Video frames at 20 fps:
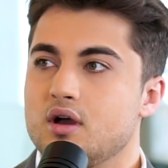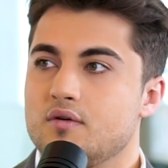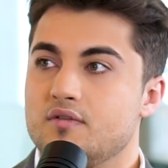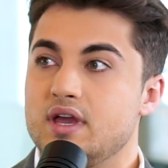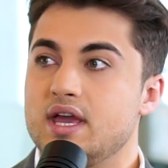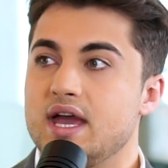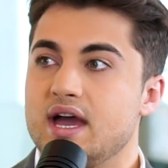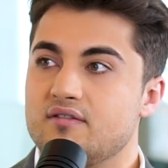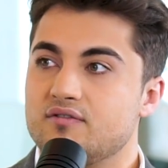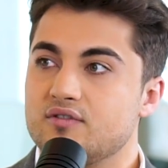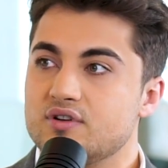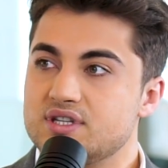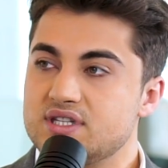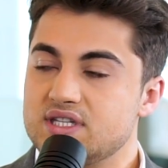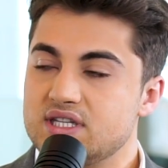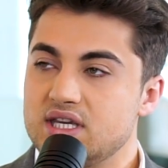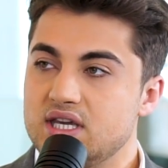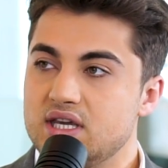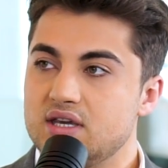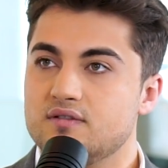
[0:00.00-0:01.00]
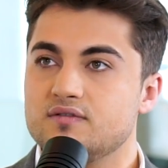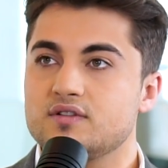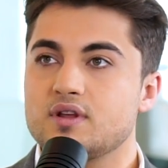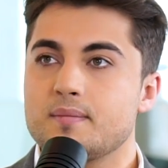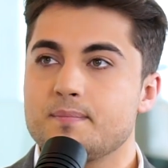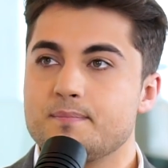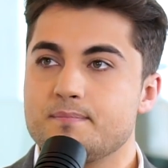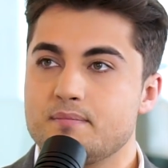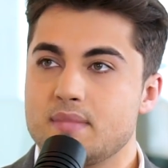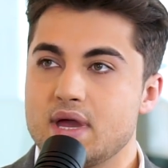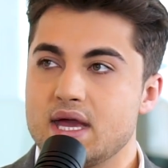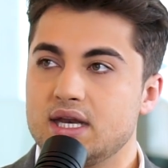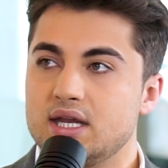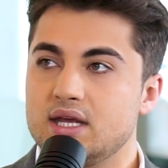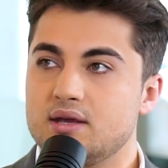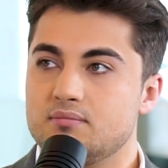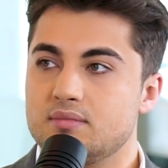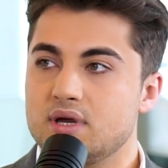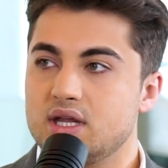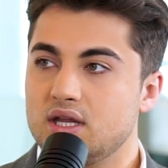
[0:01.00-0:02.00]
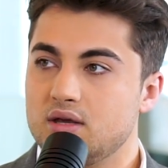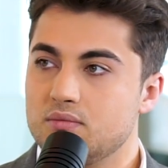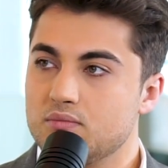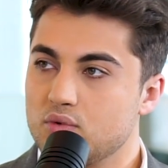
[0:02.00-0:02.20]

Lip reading: we have received many